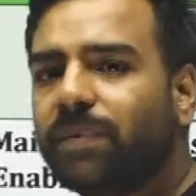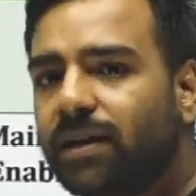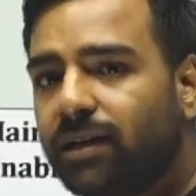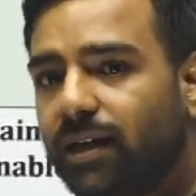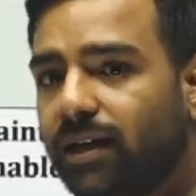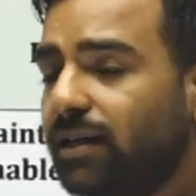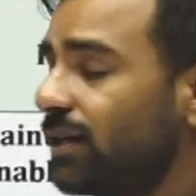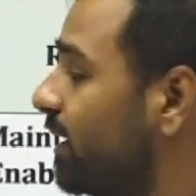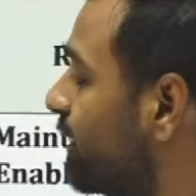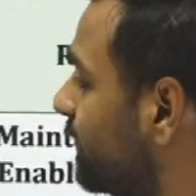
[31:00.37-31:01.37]
here,
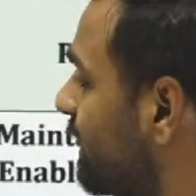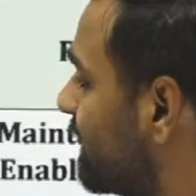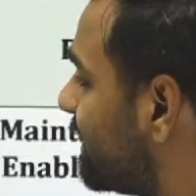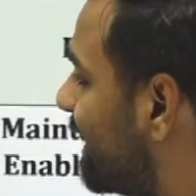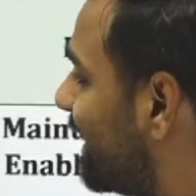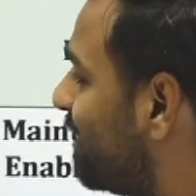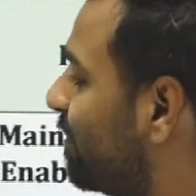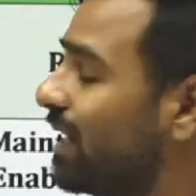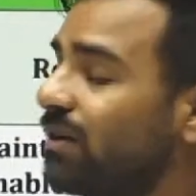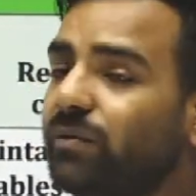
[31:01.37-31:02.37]
the
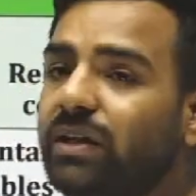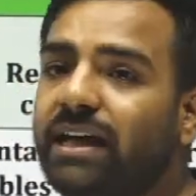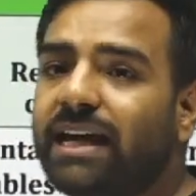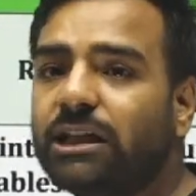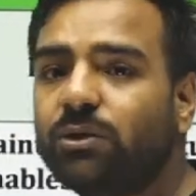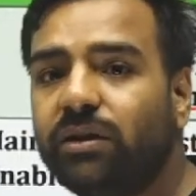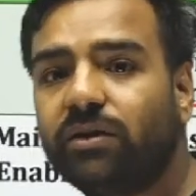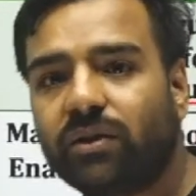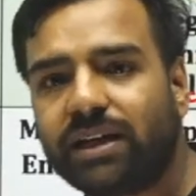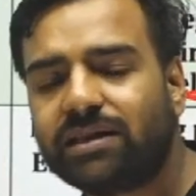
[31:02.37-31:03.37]
cerebellum will actually
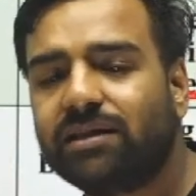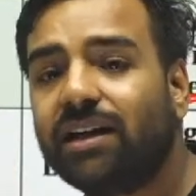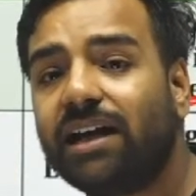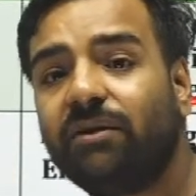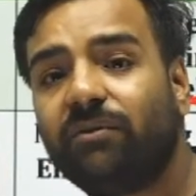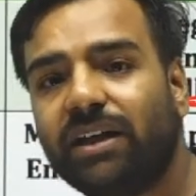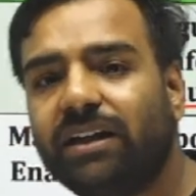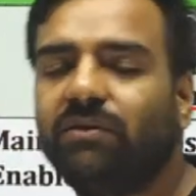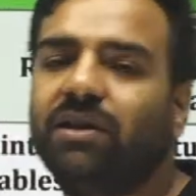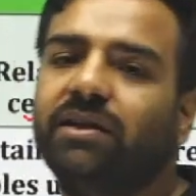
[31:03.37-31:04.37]
rest, and when
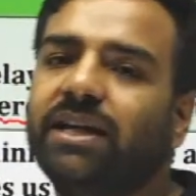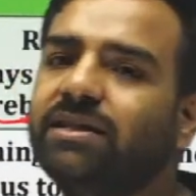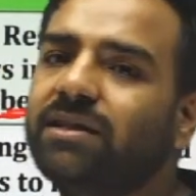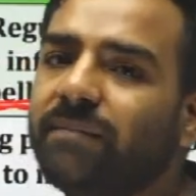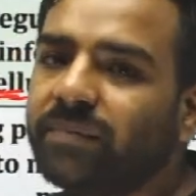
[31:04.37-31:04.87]
it will rest,